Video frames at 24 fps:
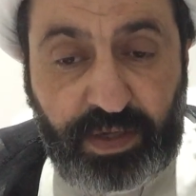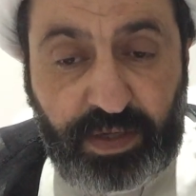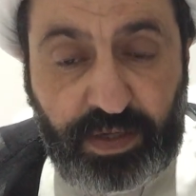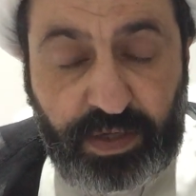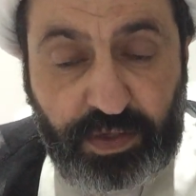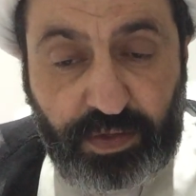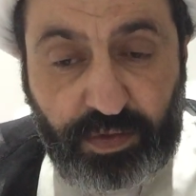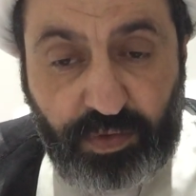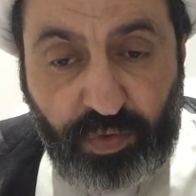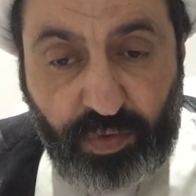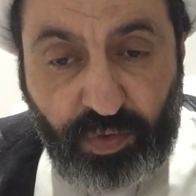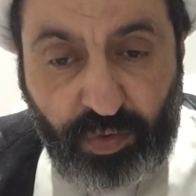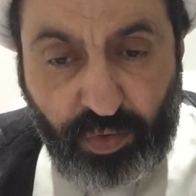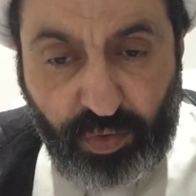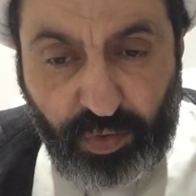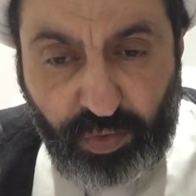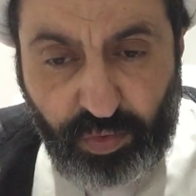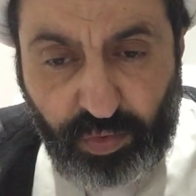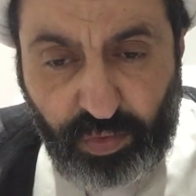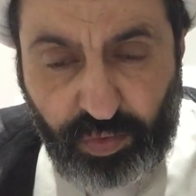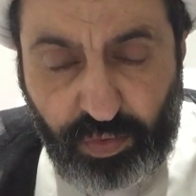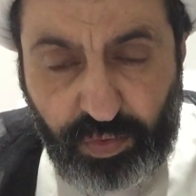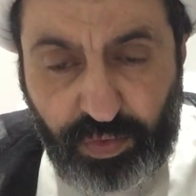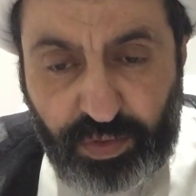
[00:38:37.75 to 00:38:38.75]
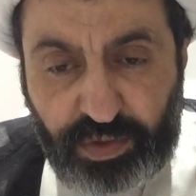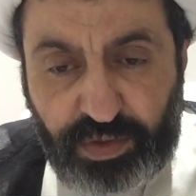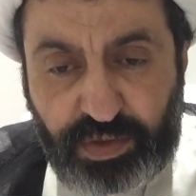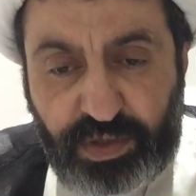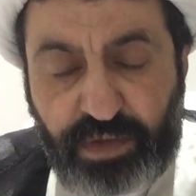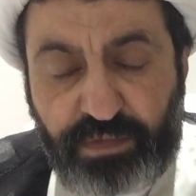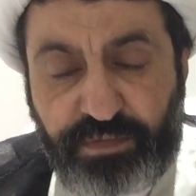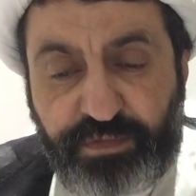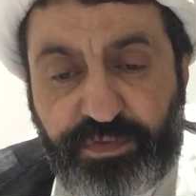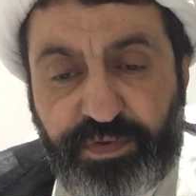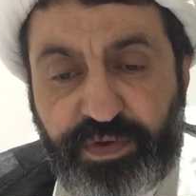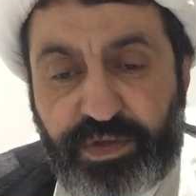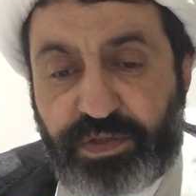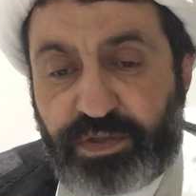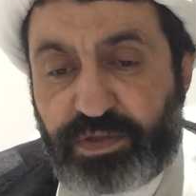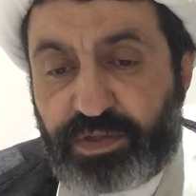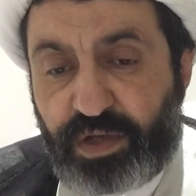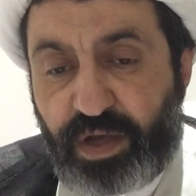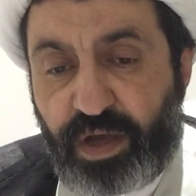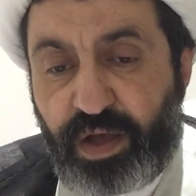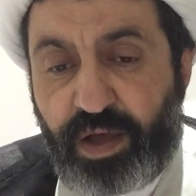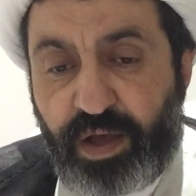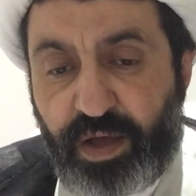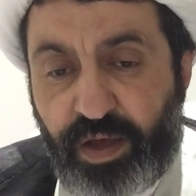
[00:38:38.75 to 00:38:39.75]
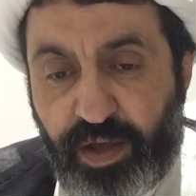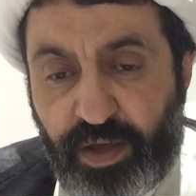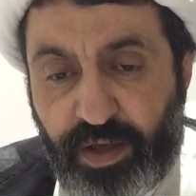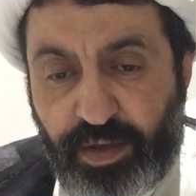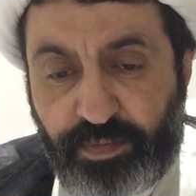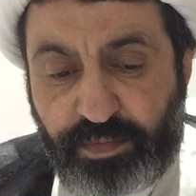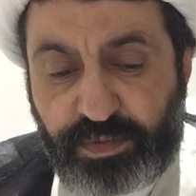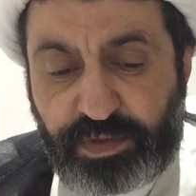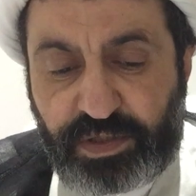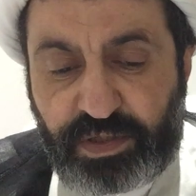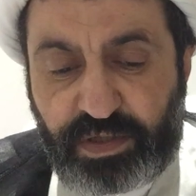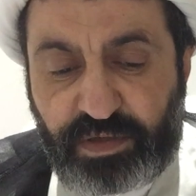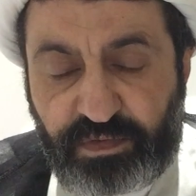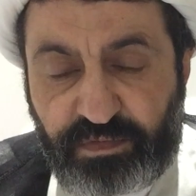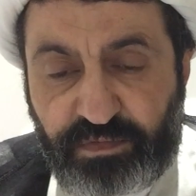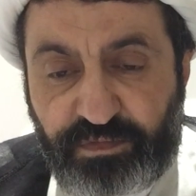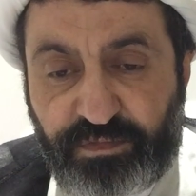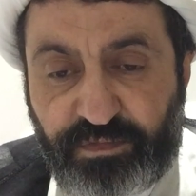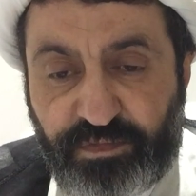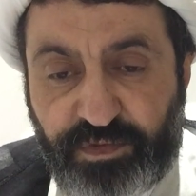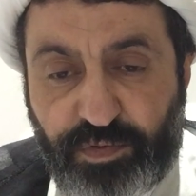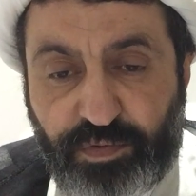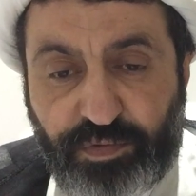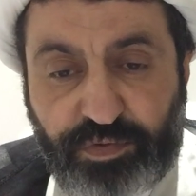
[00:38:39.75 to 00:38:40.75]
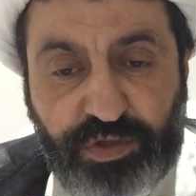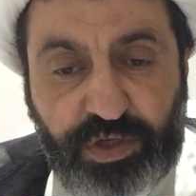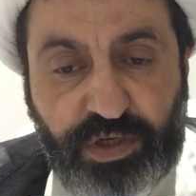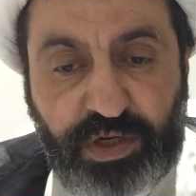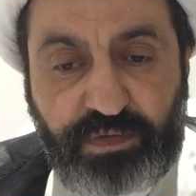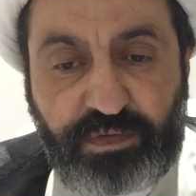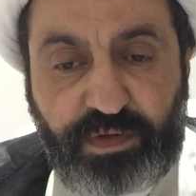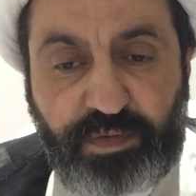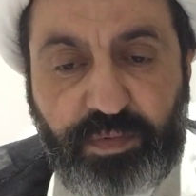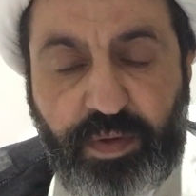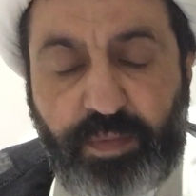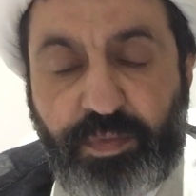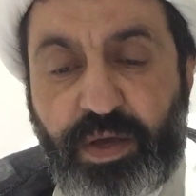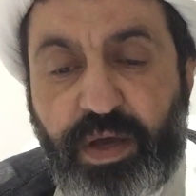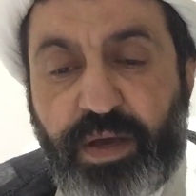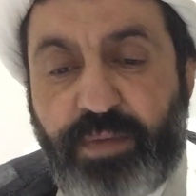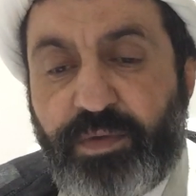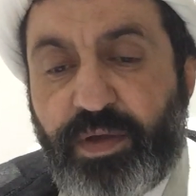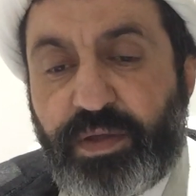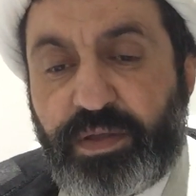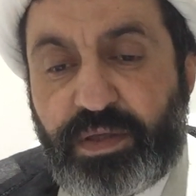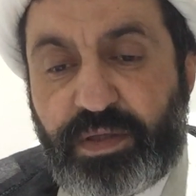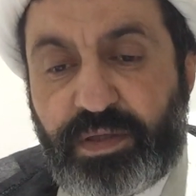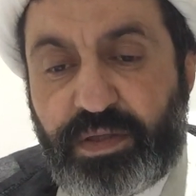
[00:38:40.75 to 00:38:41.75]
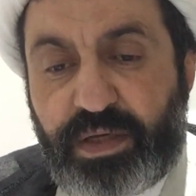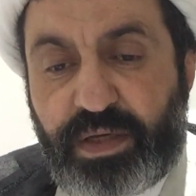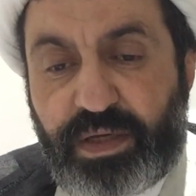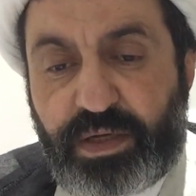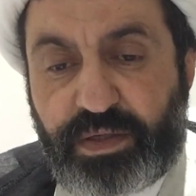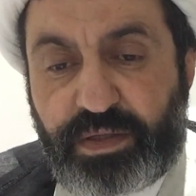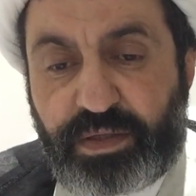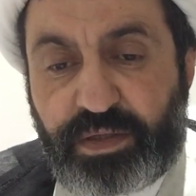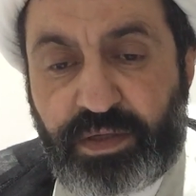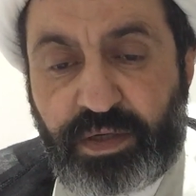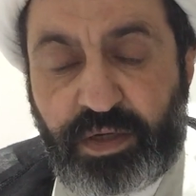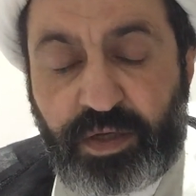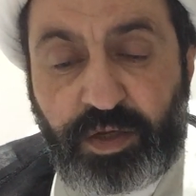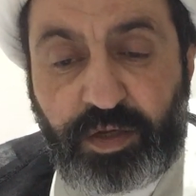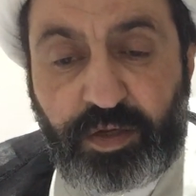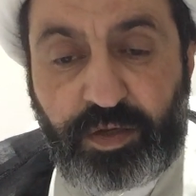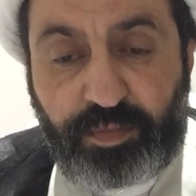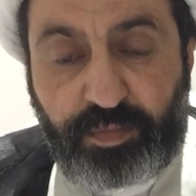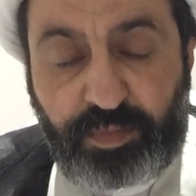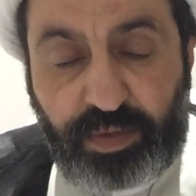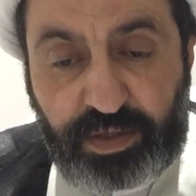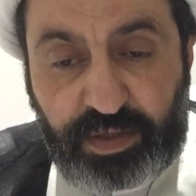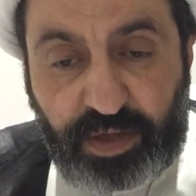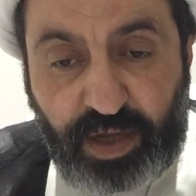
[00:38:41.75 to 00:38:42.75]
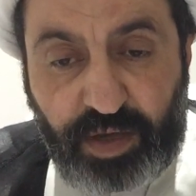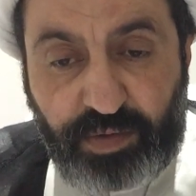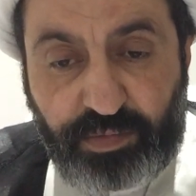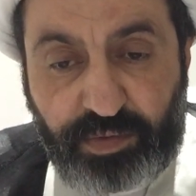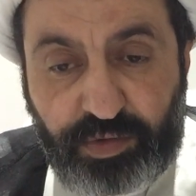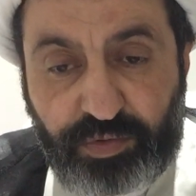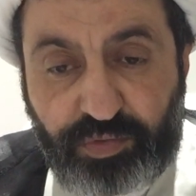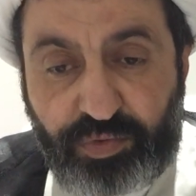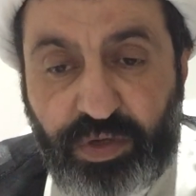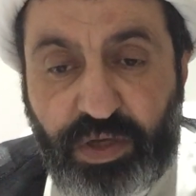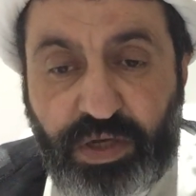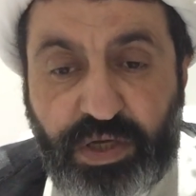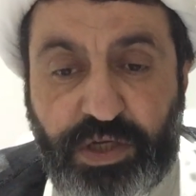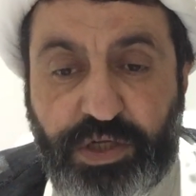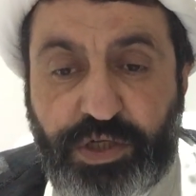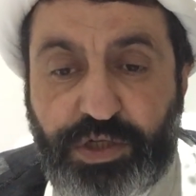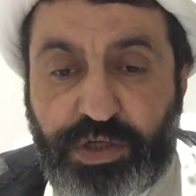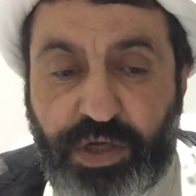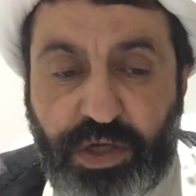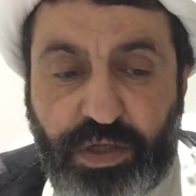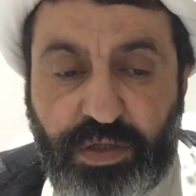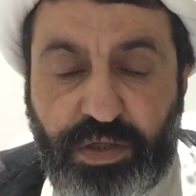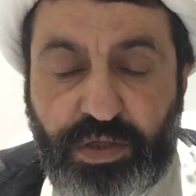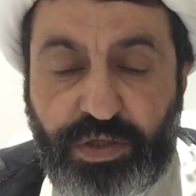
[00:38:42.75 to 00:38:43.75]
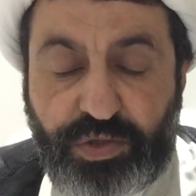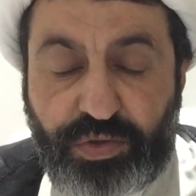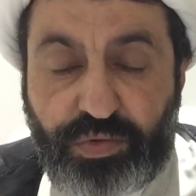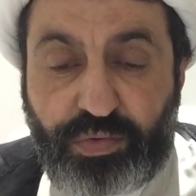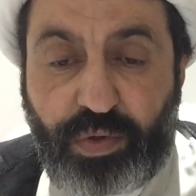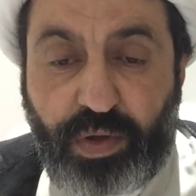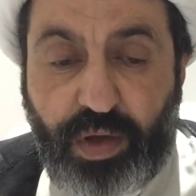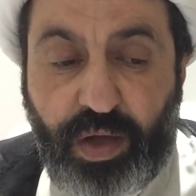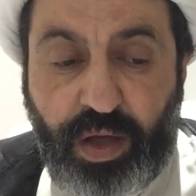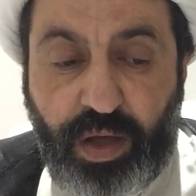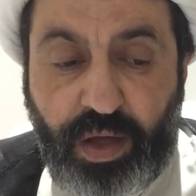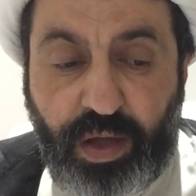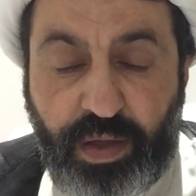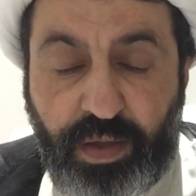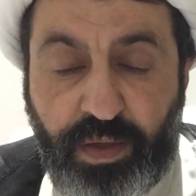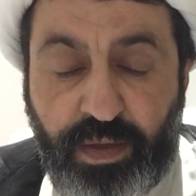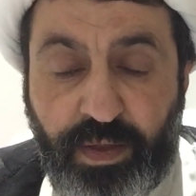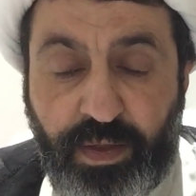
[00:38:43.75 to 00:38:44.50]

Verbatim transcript: in all different times in future even maybe I'm not there but I want to initiate this dua